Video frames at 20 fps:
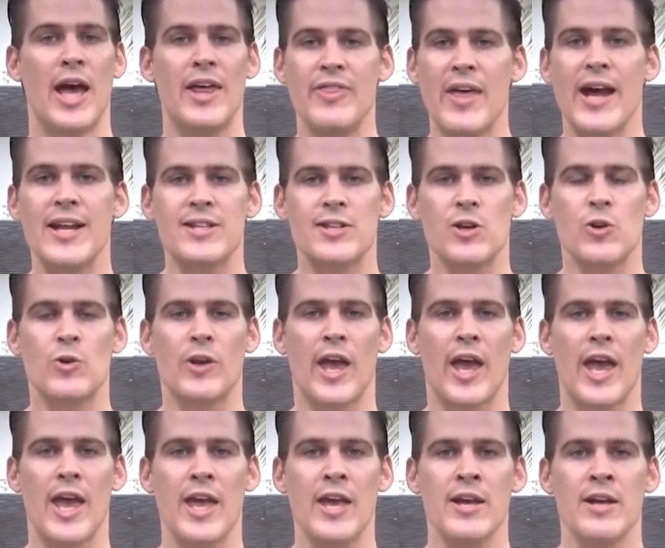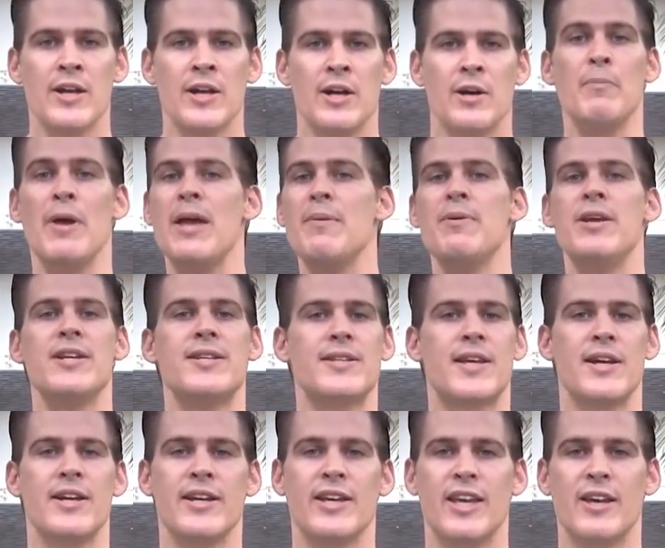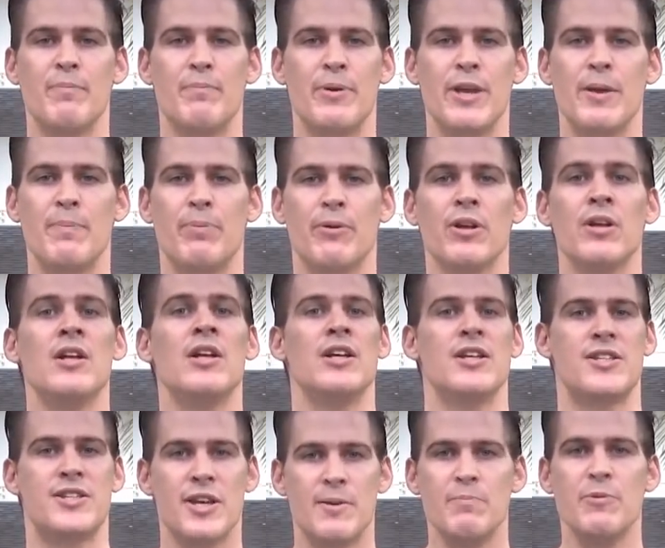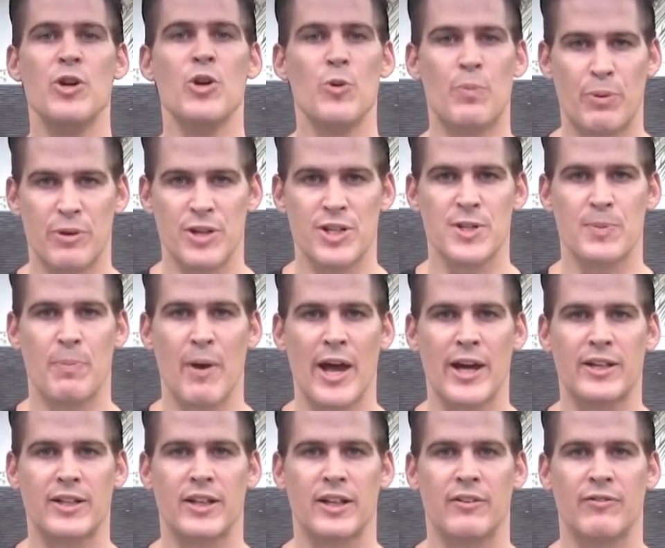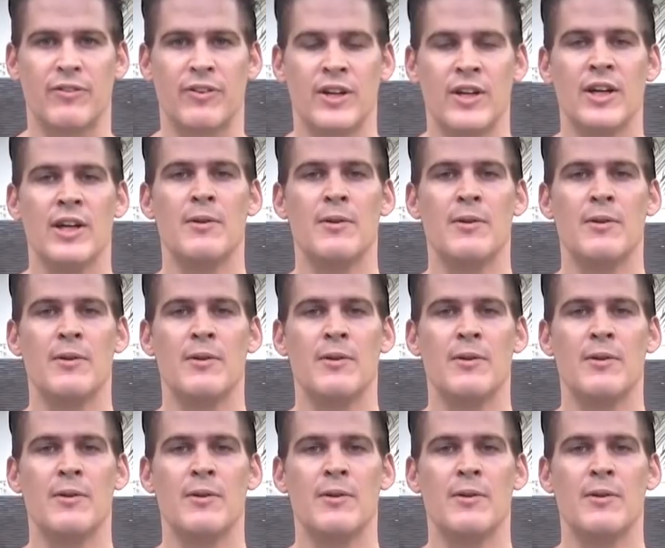and that's okay, but maybe it's gonna give people some new perspective.